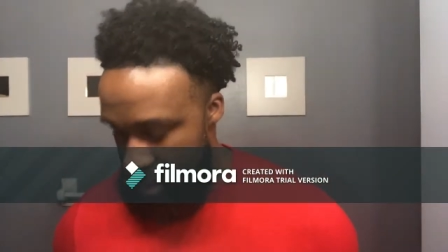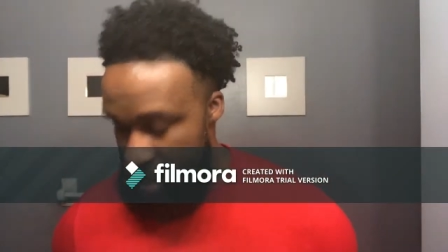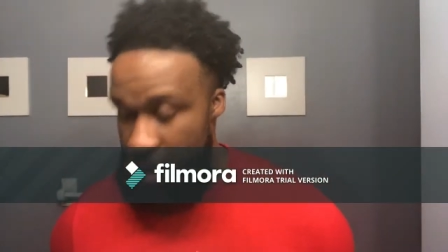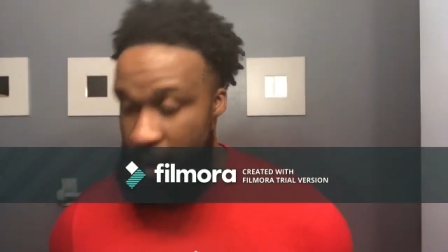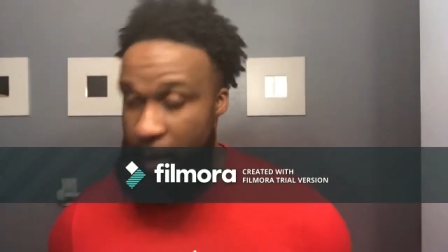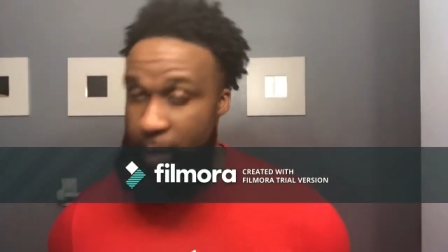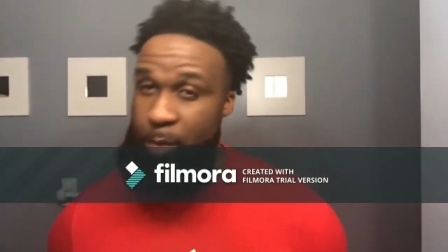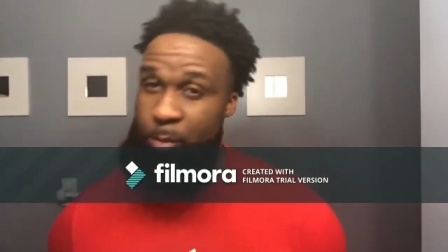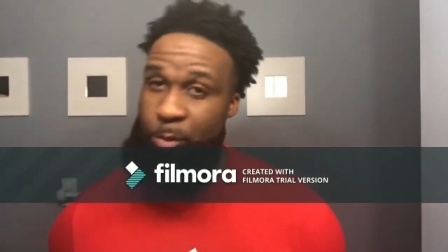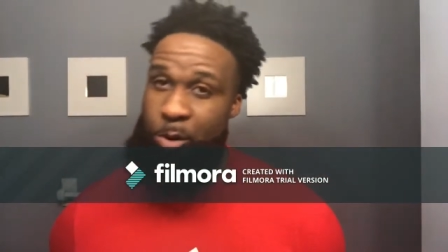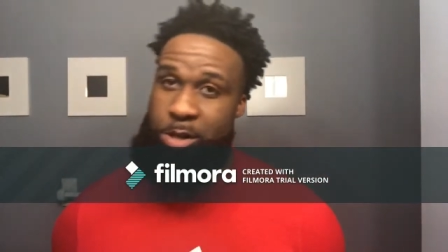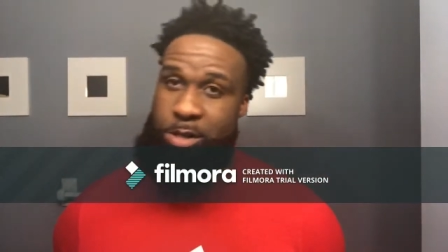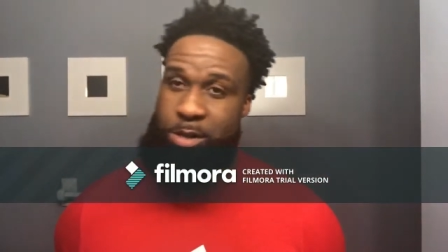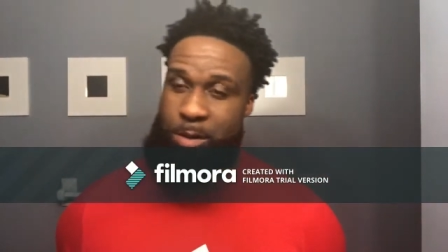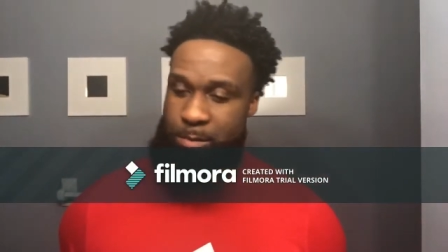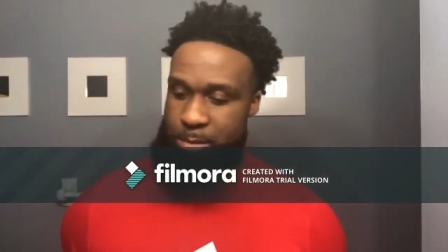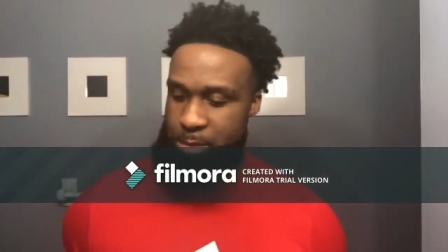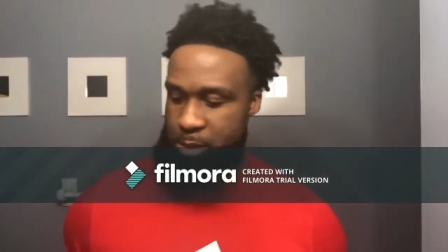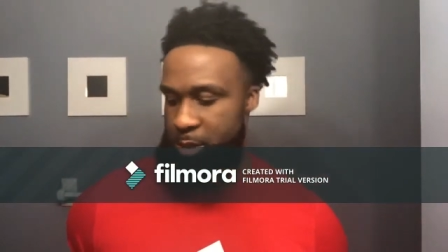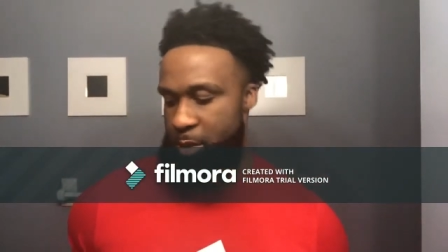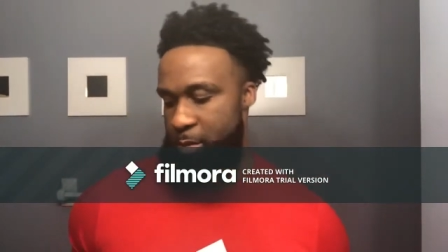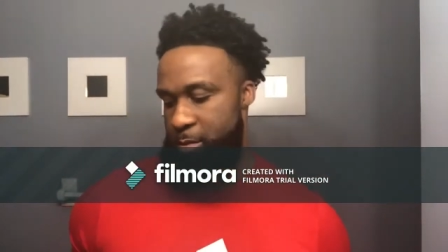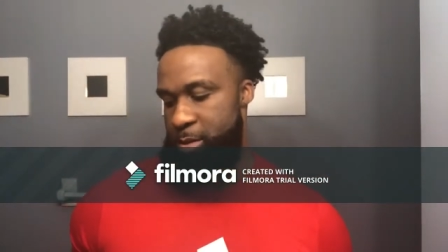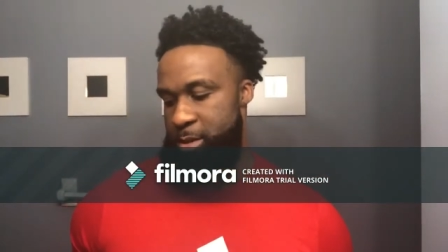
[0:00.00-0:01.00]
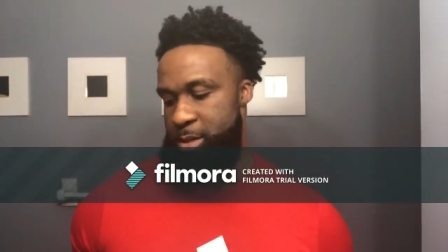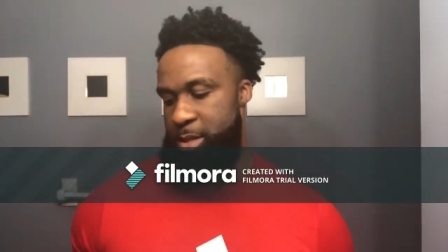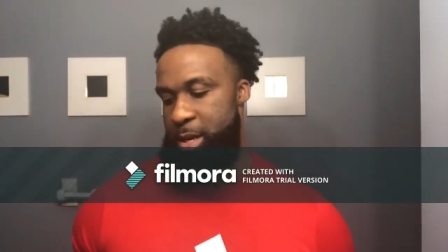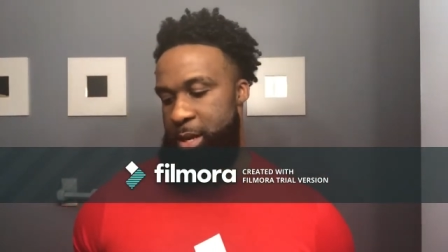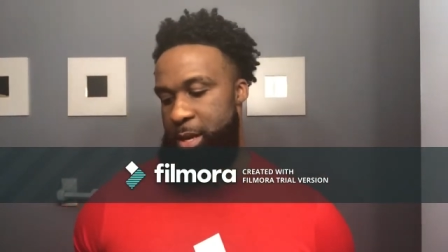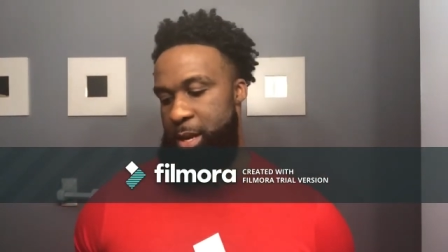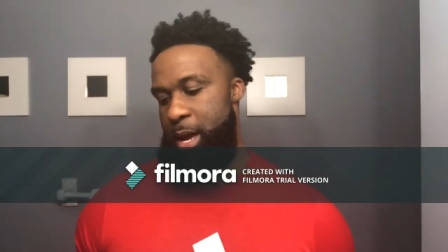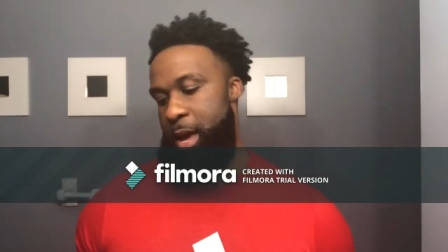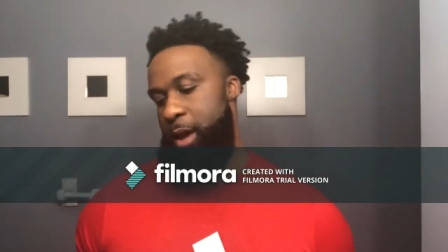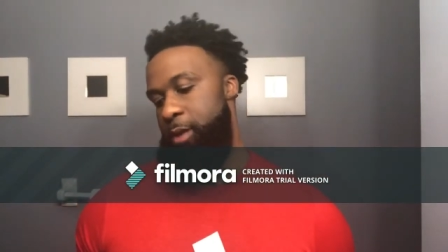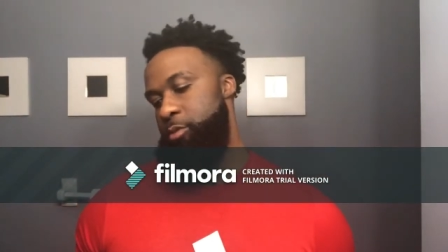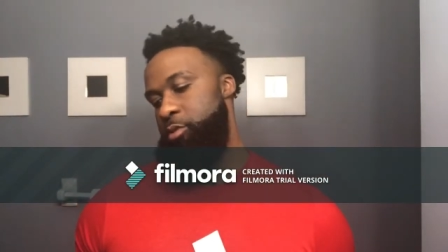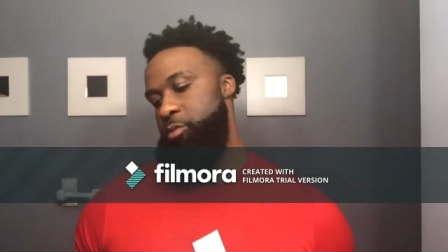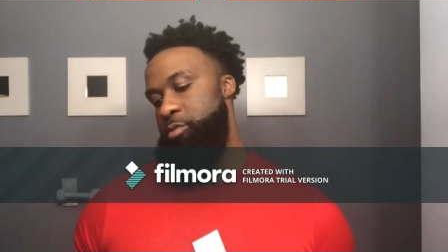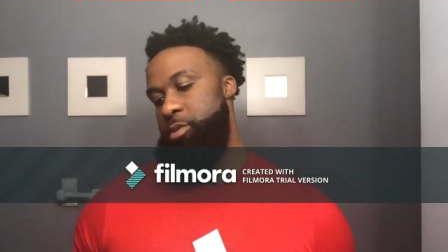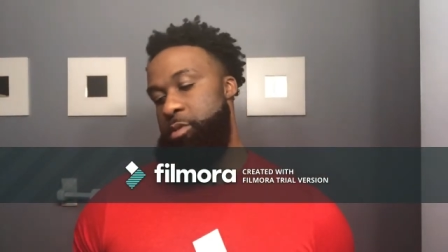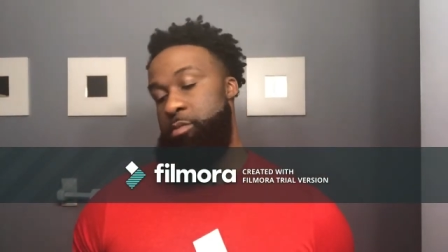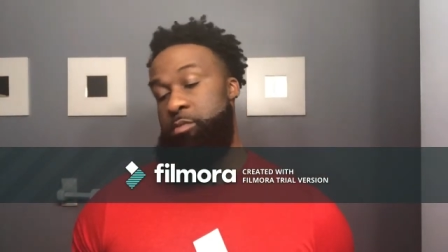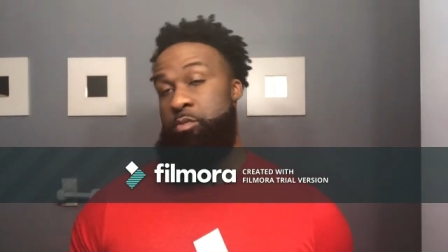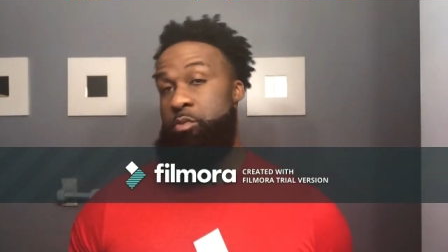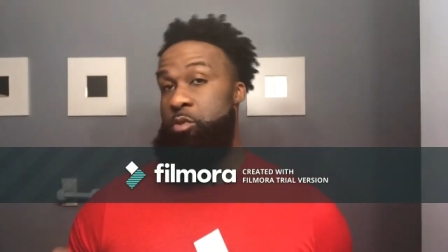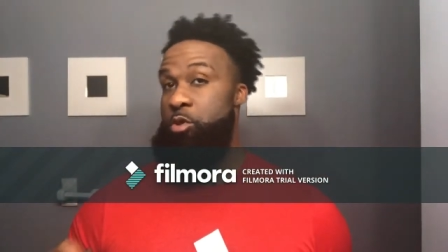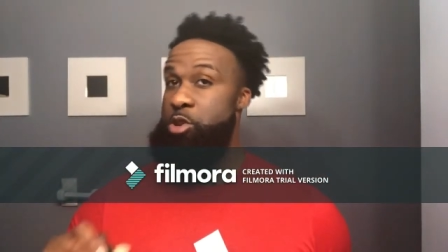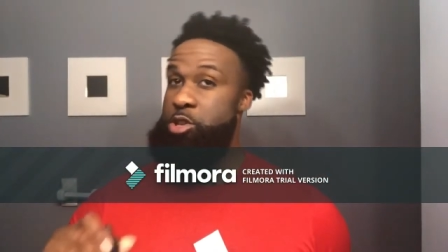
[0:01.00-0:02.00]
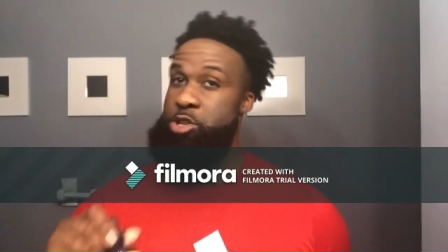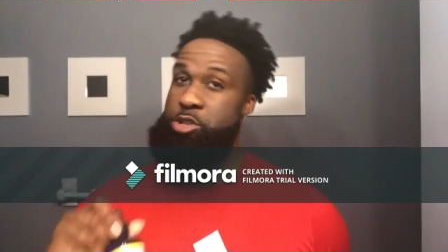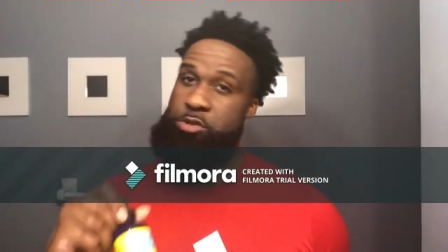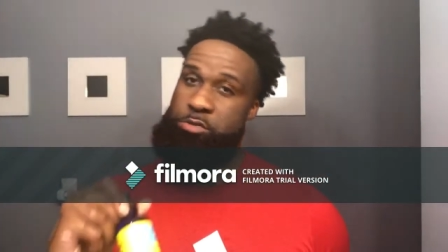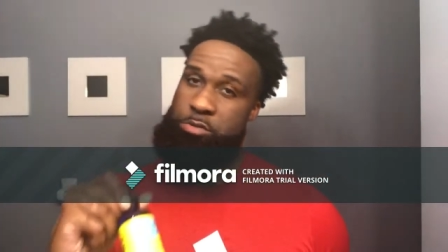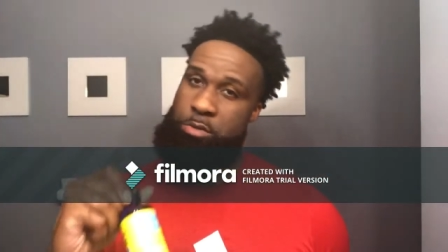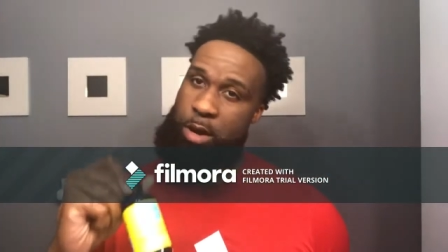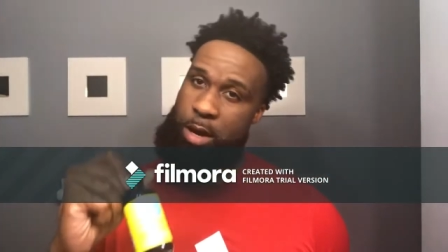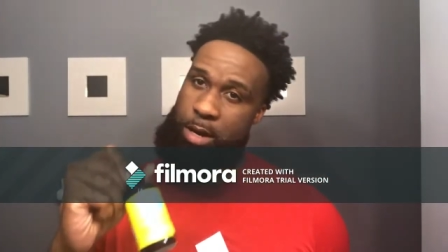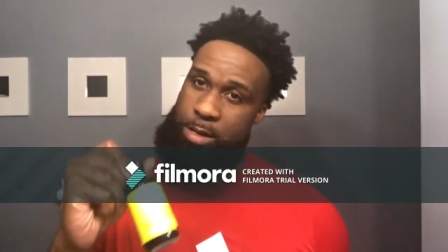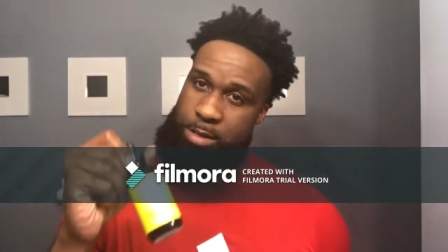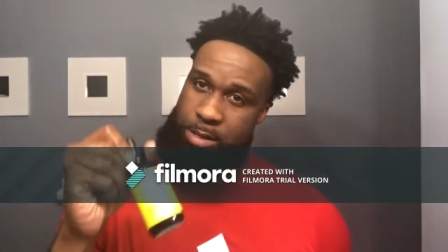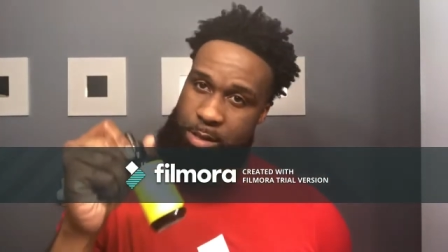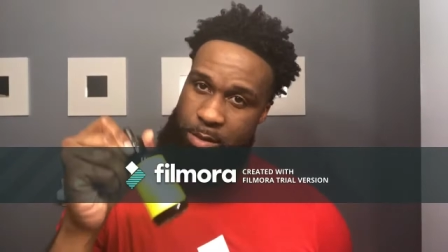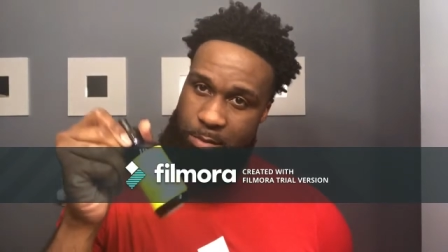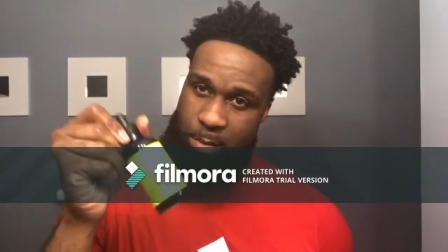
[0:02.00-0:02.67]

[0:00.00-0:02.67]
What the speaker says: And then once I'm done with that, I will be moisturizing